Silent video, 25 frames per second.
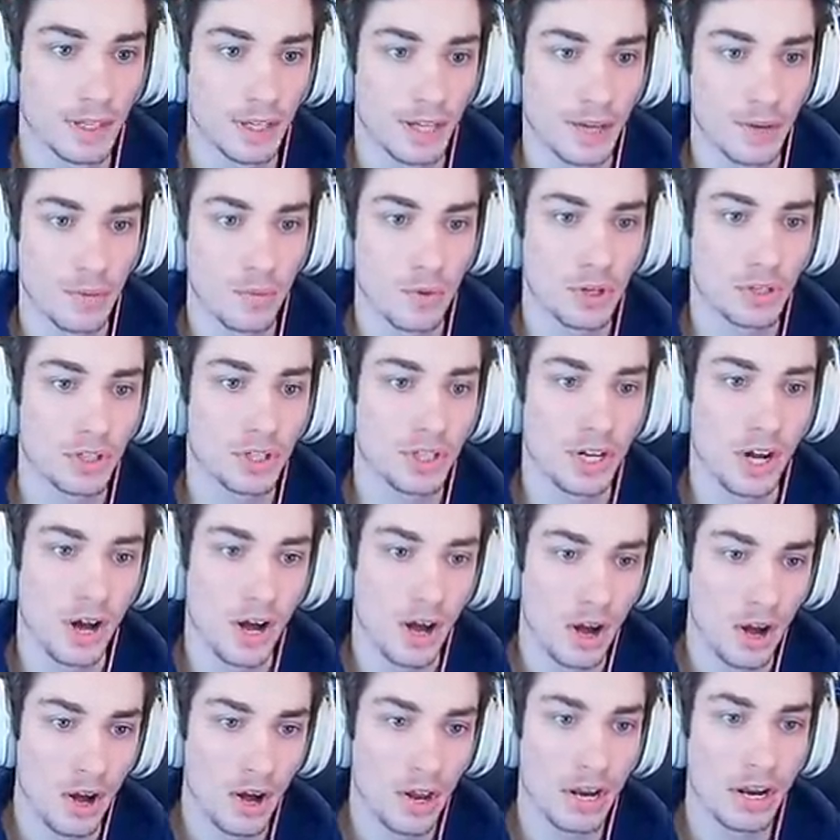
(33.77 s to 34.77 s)
It was an
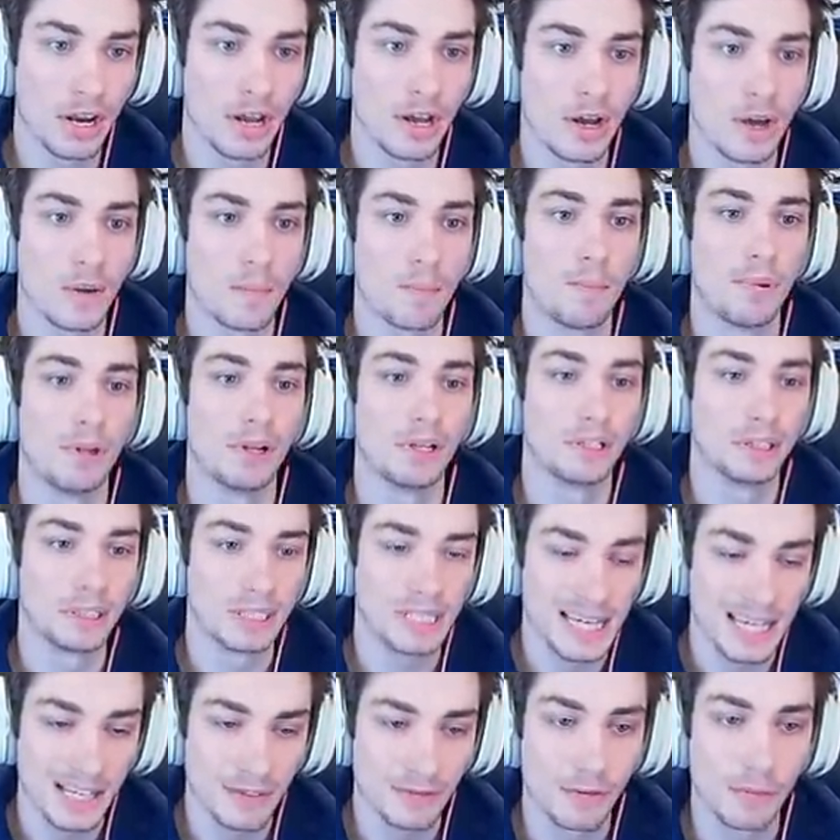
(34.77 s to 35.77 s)

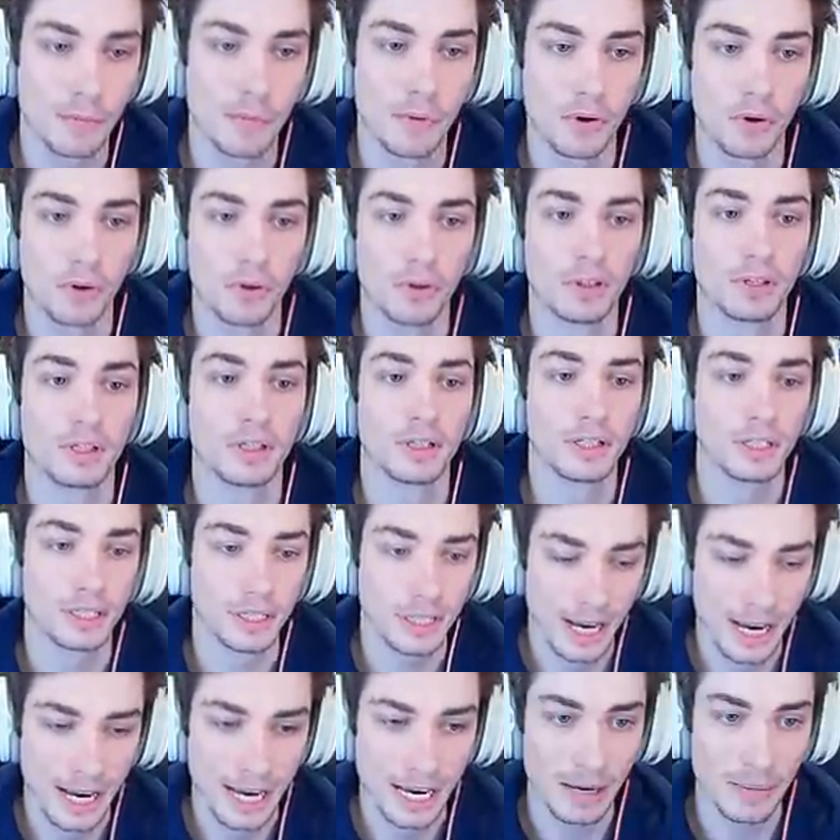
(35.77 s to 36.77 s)
unbelievable
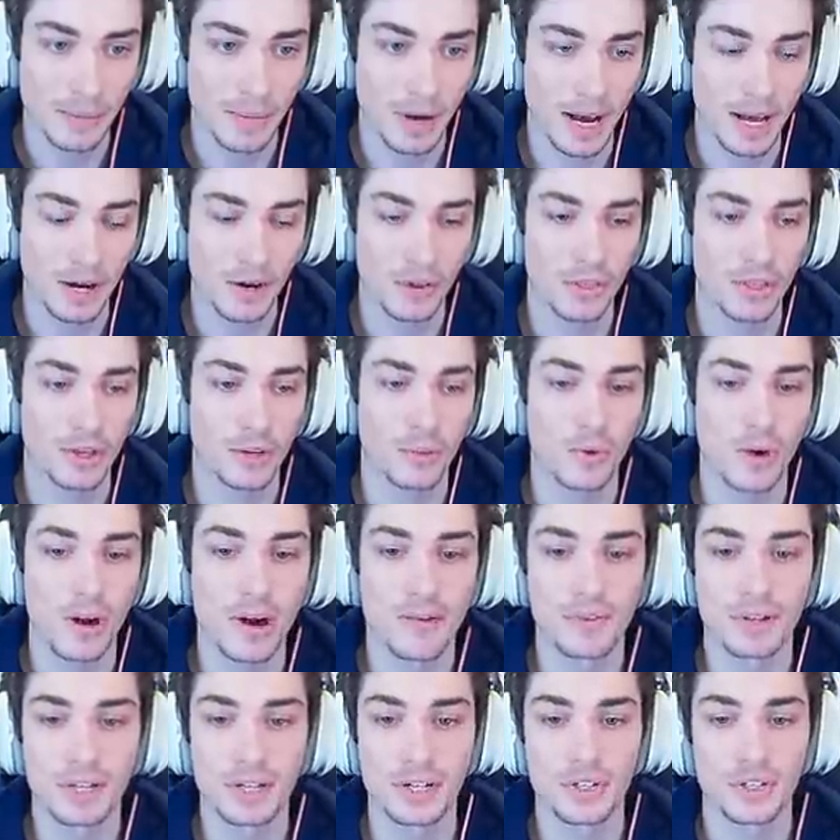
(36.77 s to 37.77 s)
game. I don't think we're
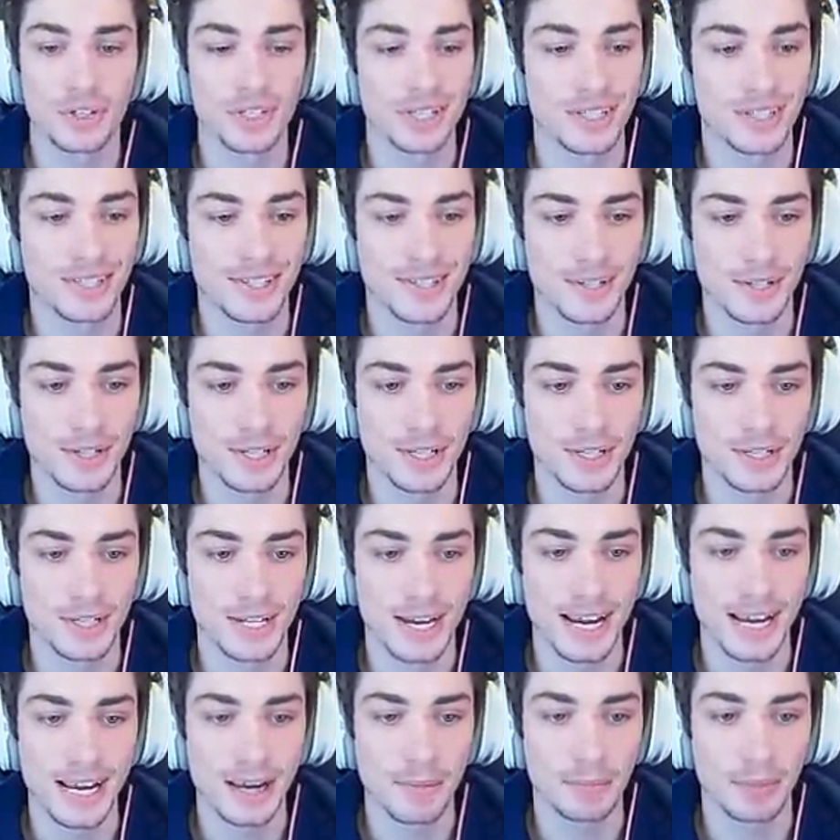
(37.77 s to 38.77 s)
ever going to see a series
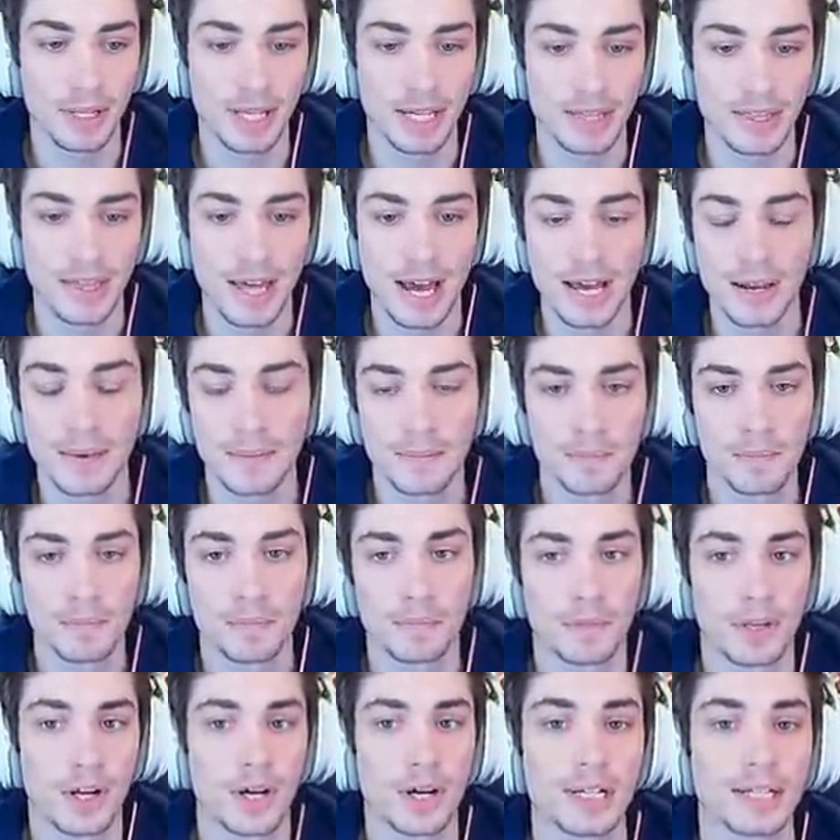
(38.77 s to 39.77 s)
game like that
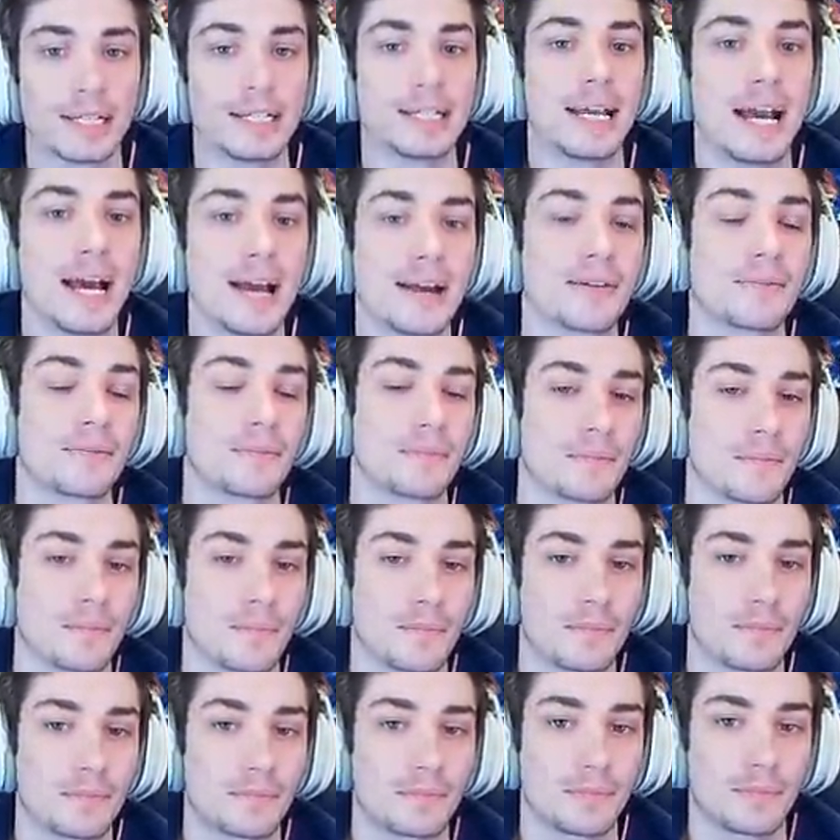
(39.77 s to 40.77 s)
again.
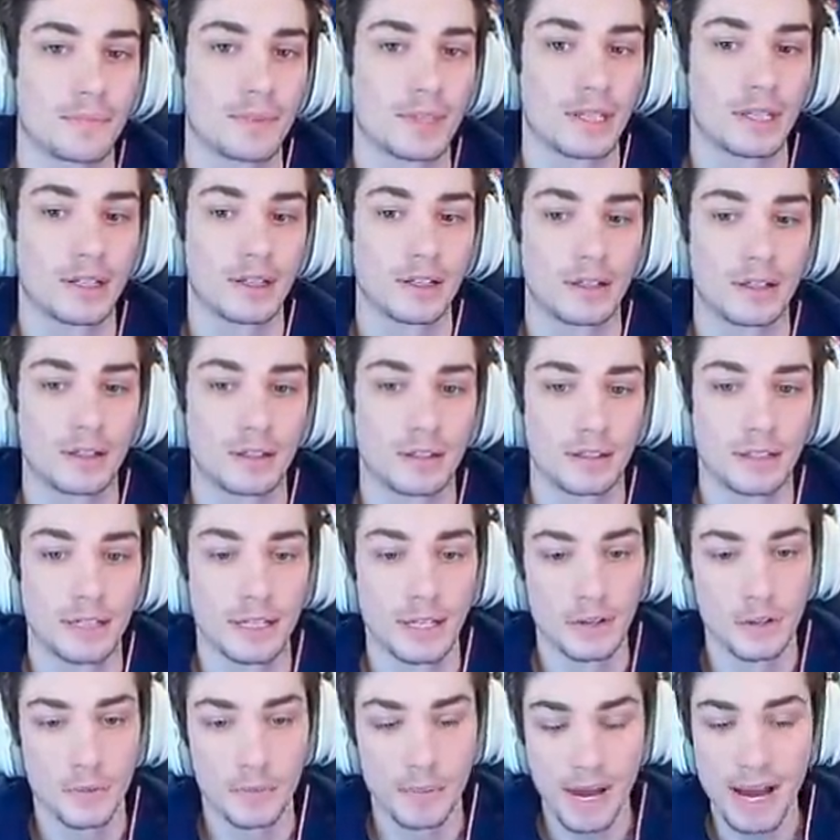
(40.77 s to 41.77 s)

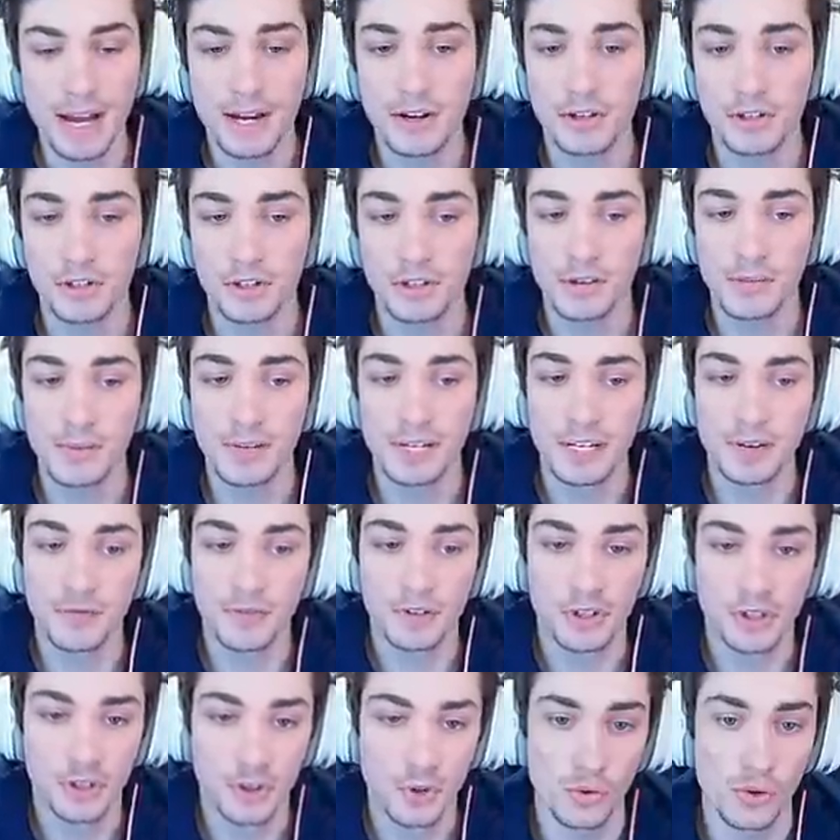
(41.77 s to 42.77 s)
Now, the Packers are going to be a
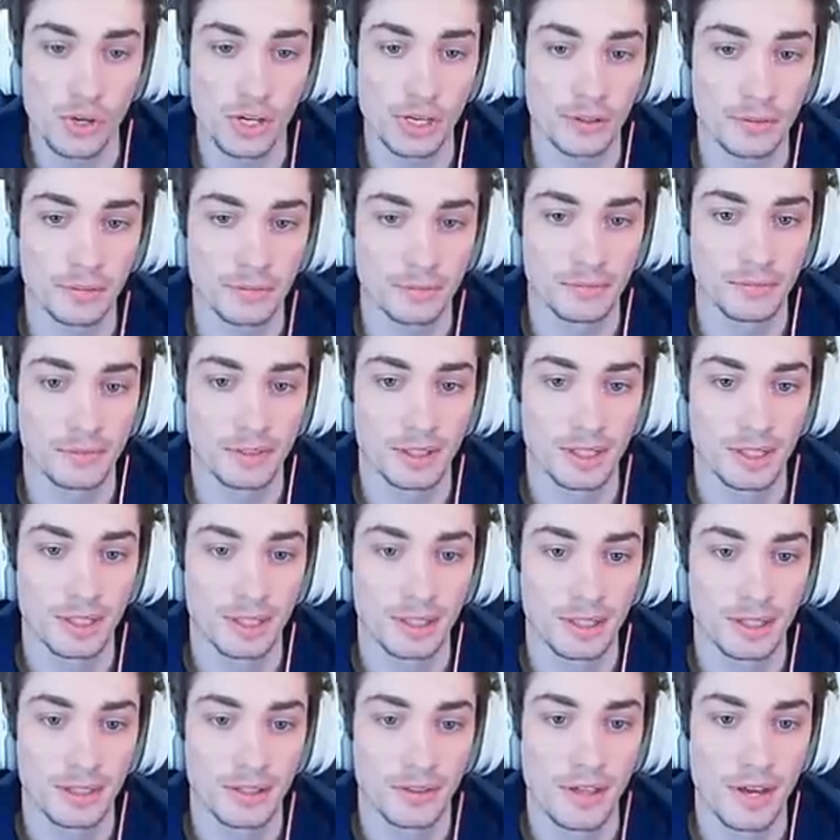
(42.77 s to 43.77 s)
different story.
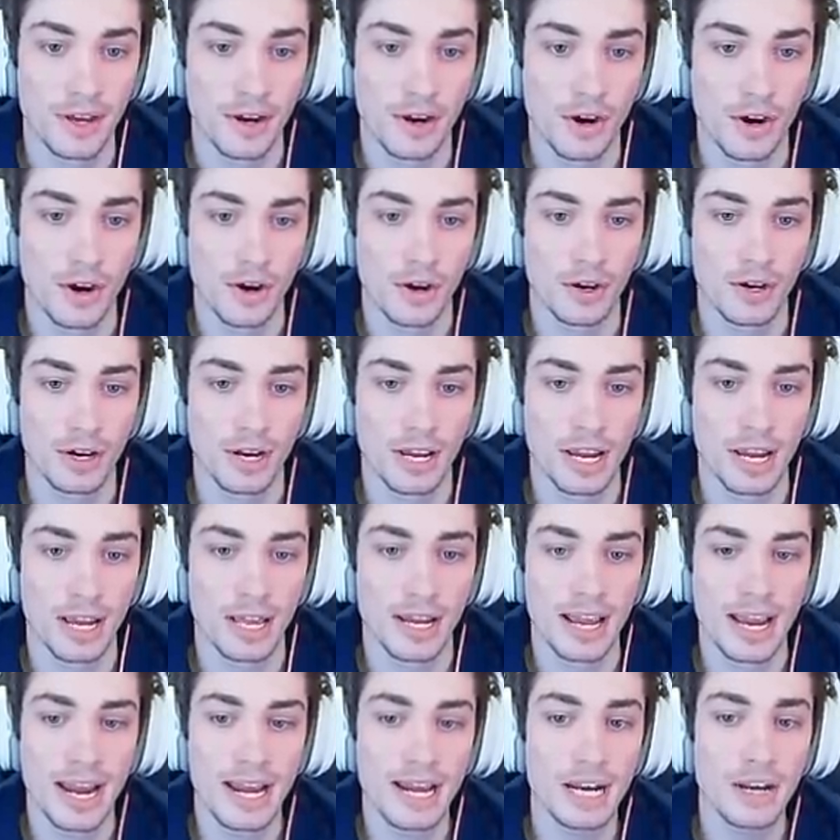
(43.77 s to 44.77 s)
They are
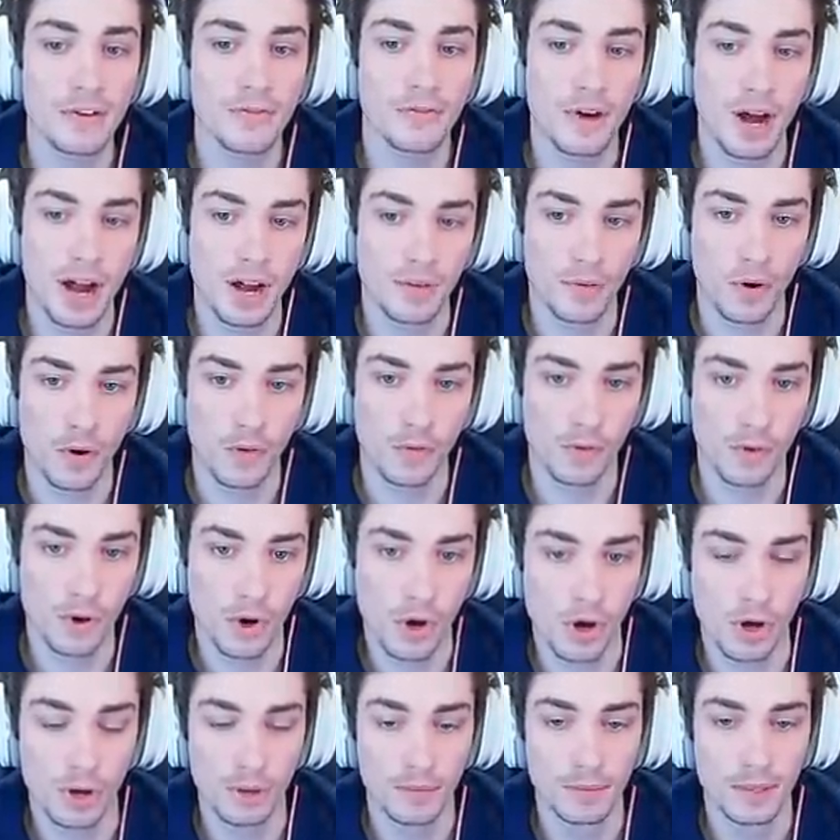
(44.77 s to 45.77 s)
an 85
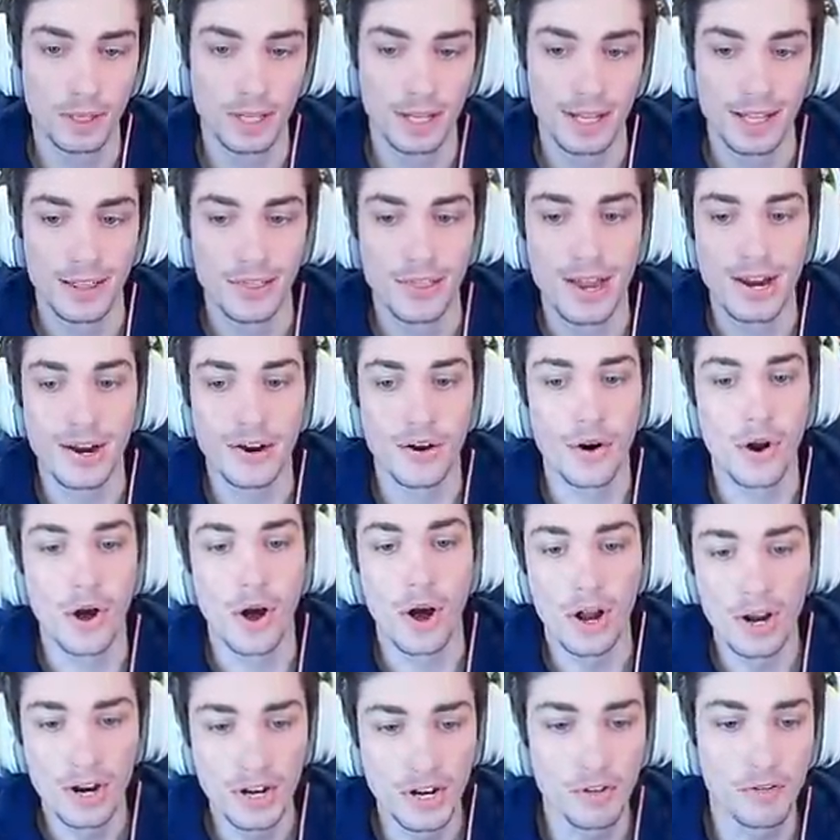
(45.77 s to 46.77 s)
overall, they are
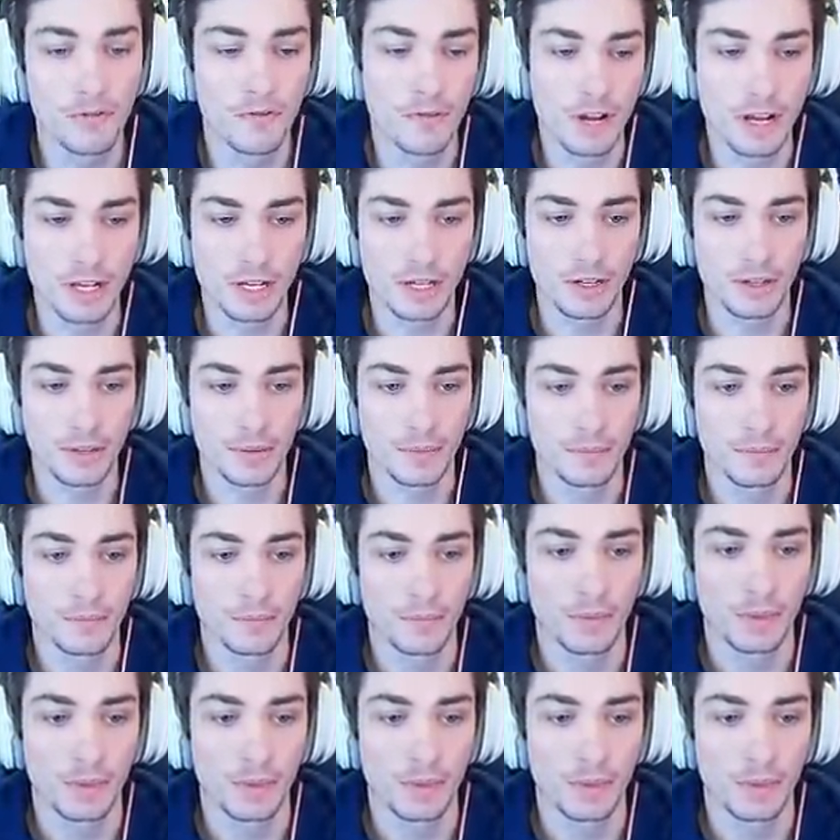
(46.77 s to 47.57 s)
undefeated,